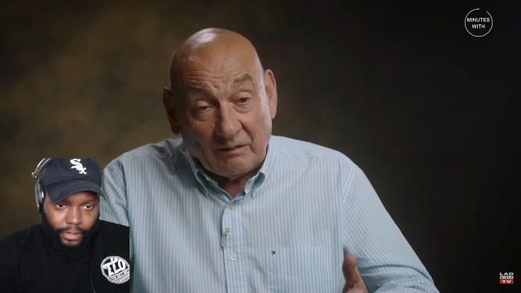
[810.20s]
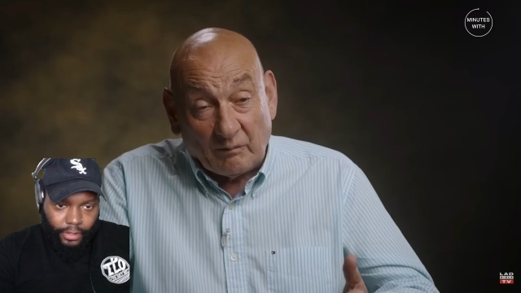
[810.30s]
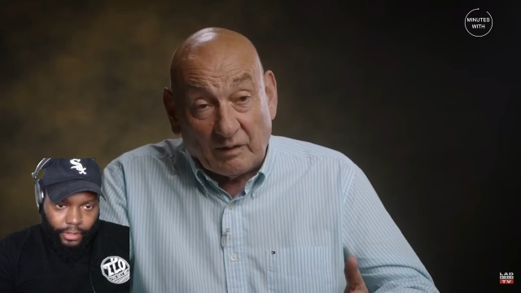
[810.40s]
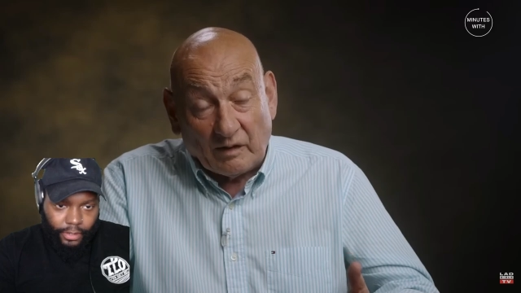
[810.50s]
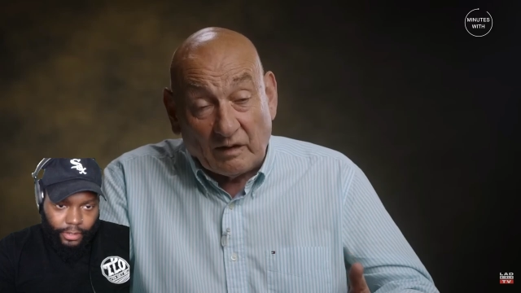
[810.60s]

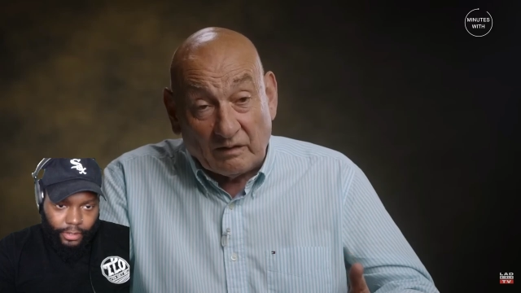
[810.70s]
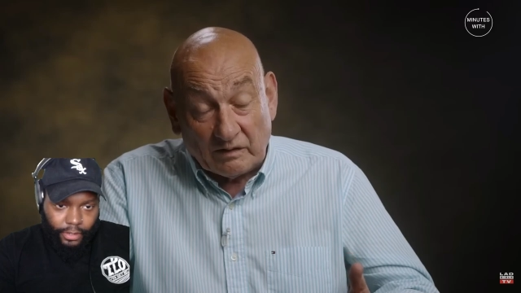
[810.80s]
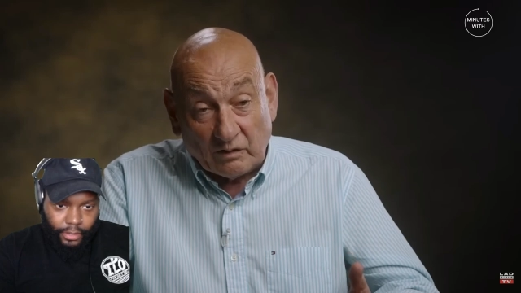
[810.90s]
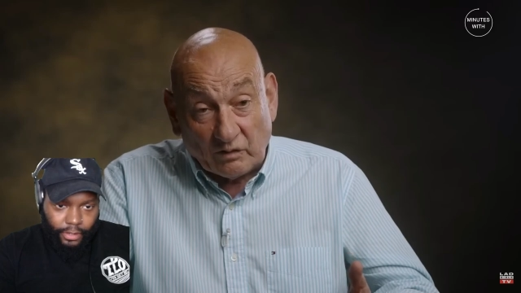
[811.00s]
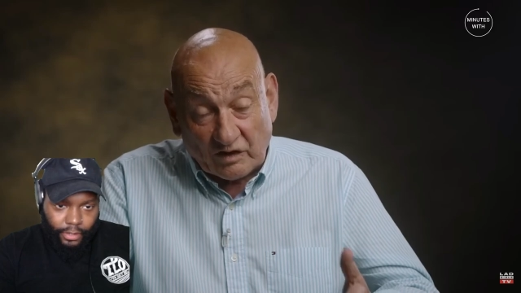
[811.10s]
Speaker 1: but
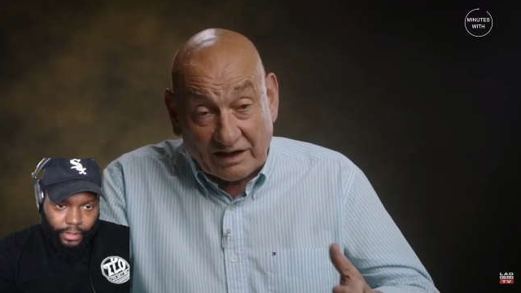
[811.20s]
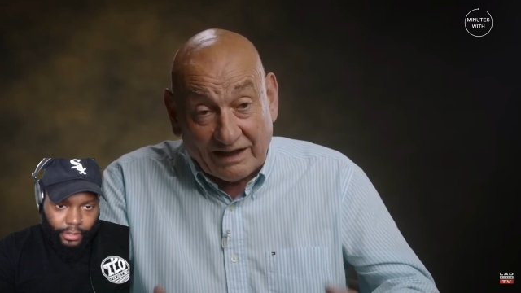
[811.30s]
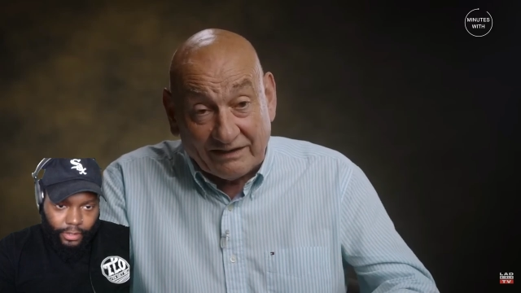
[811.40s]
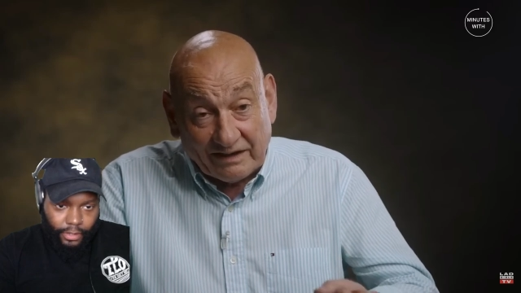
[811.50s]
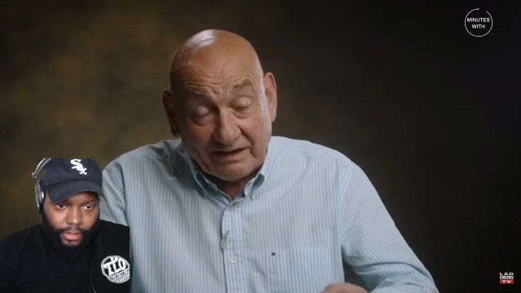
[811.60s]
you know,
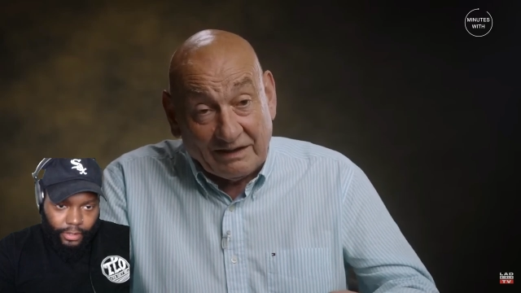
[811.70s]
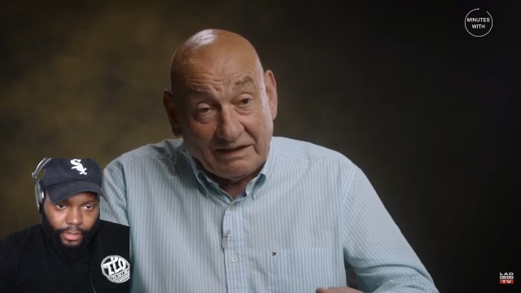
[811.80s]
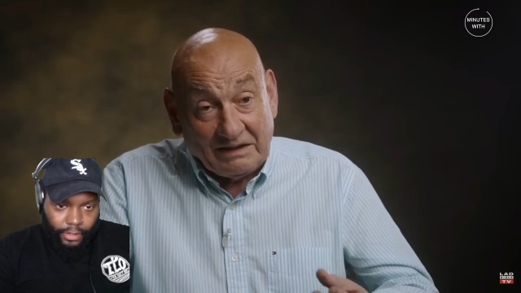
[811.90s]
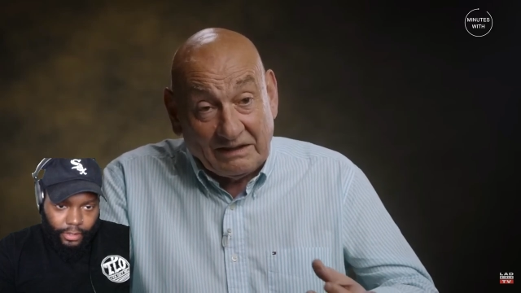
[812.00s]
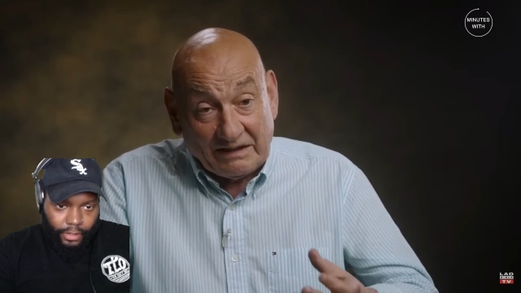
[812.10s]
regarding
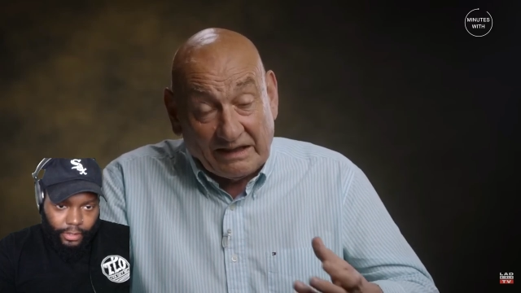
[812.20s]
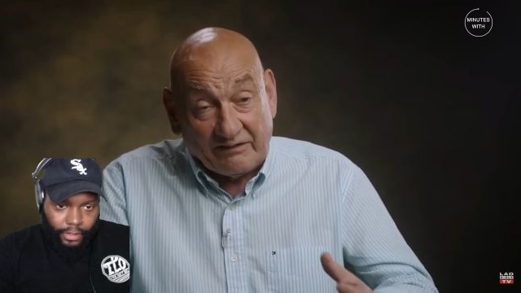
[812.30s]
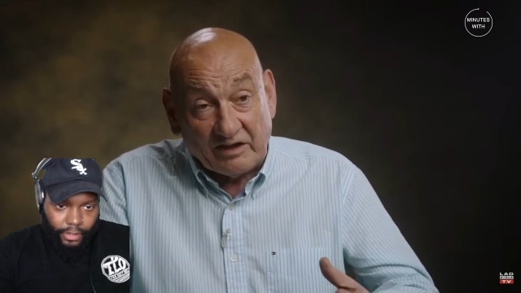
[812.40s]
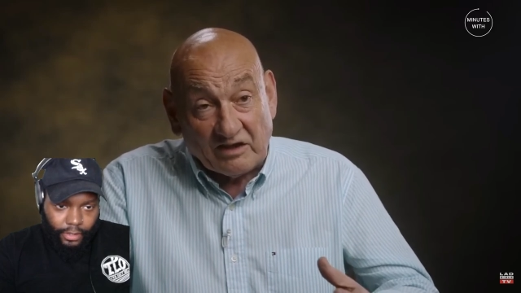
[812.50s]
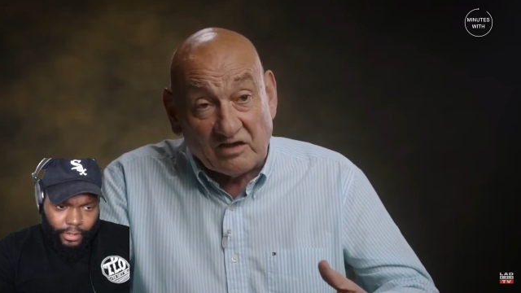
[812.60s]

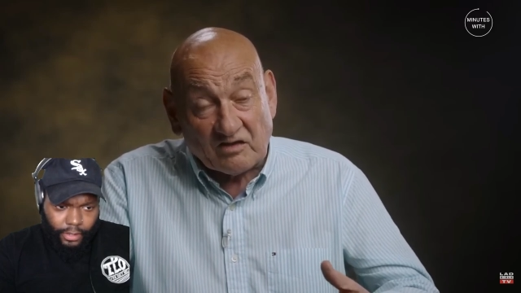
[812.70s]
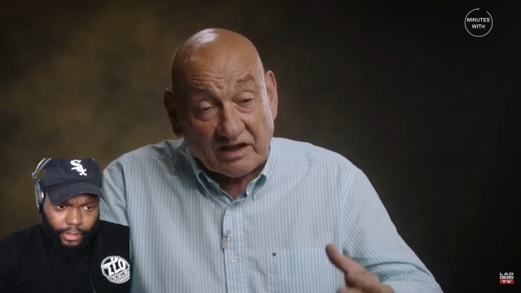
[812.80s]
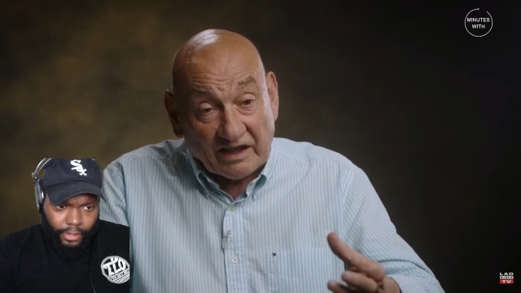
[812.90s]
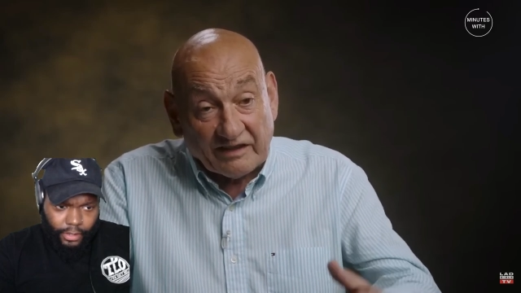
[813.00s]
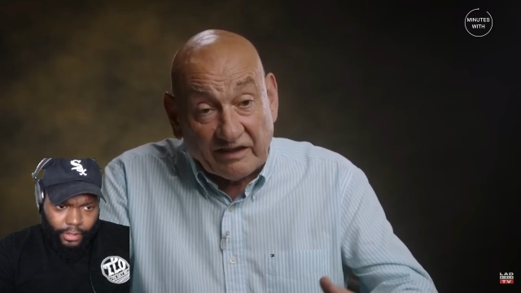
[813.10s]
evidence,
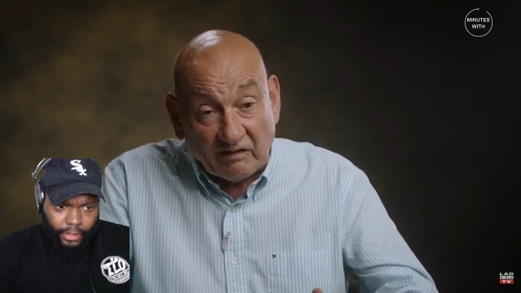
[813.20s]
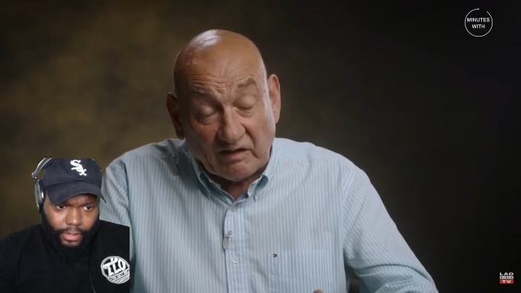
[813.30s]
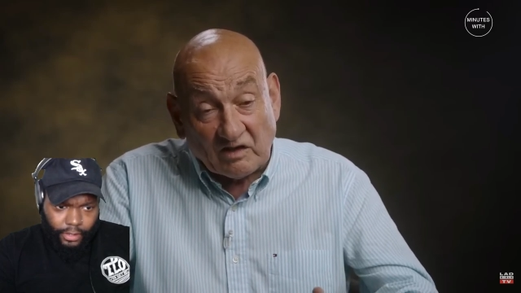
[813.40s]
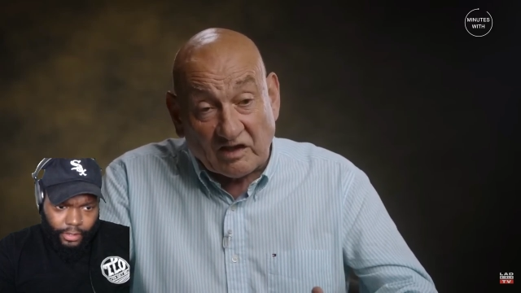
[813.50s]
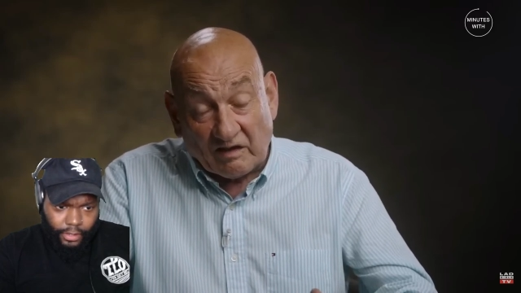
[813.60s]
regarding
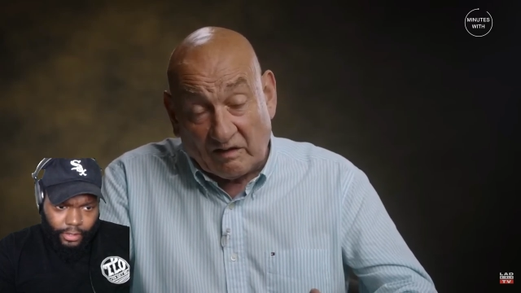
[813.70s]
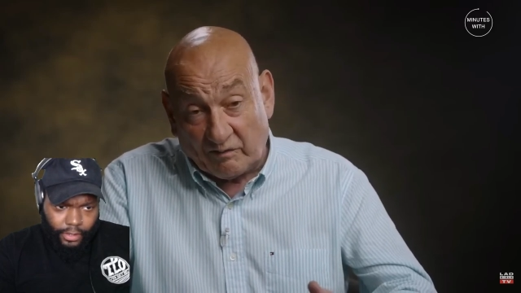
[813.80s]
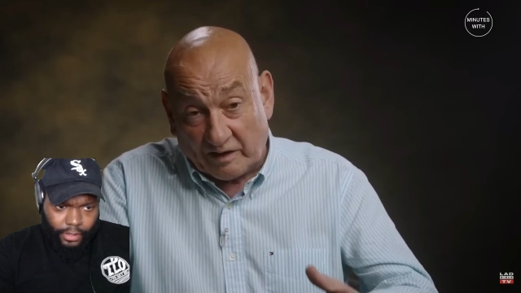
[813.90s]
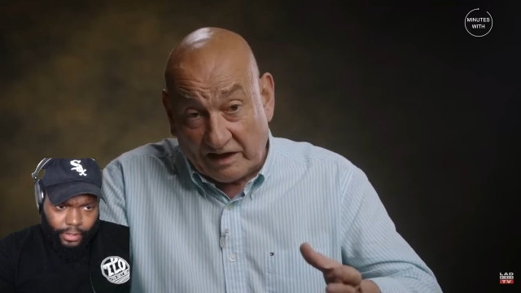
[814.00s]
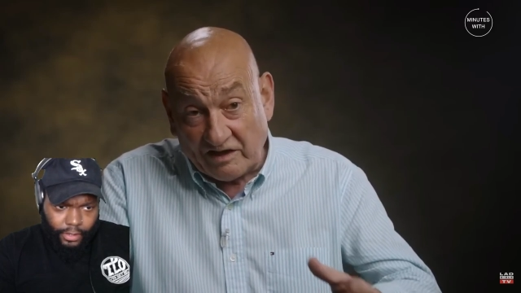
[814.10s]

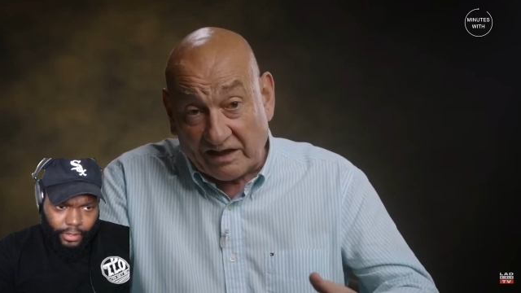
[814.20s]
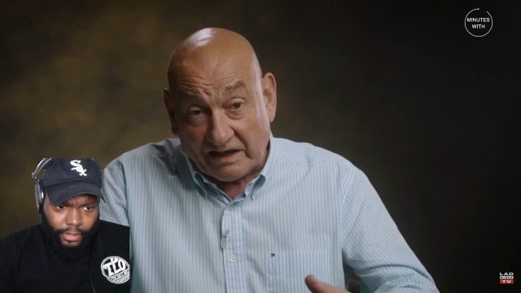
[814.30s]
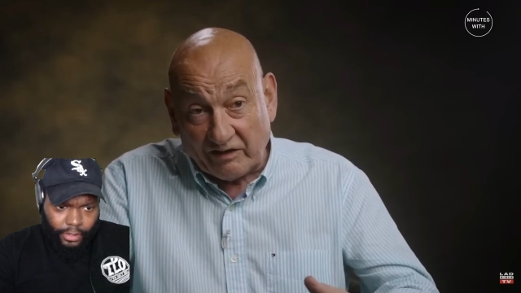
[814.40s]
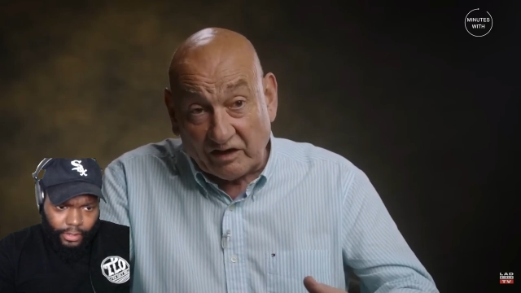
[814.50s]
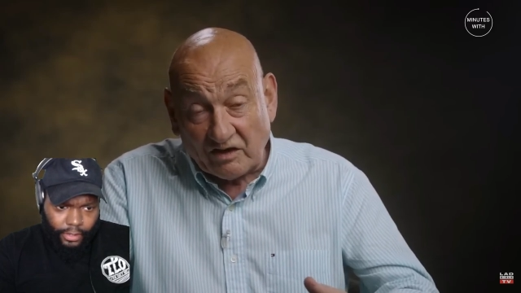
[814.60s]
forensic
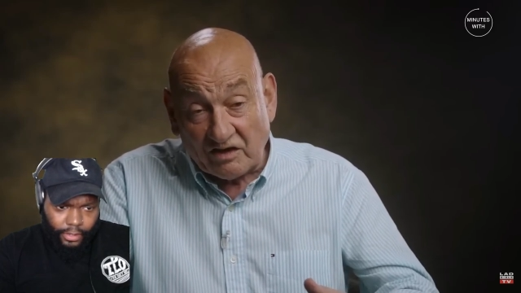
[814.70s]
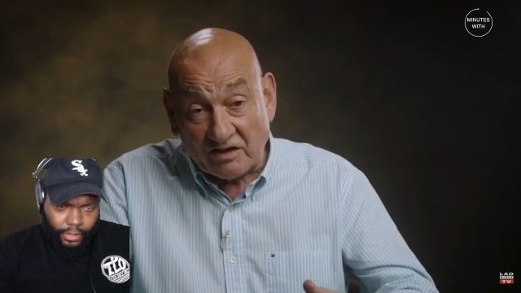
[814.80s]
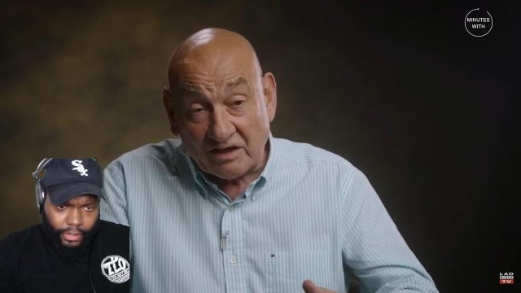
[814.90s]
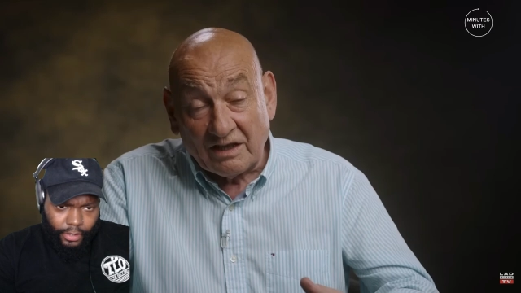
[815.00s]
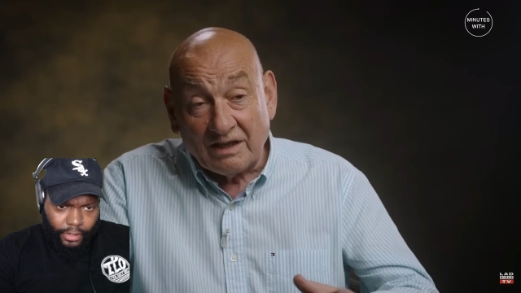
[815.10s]
evidence.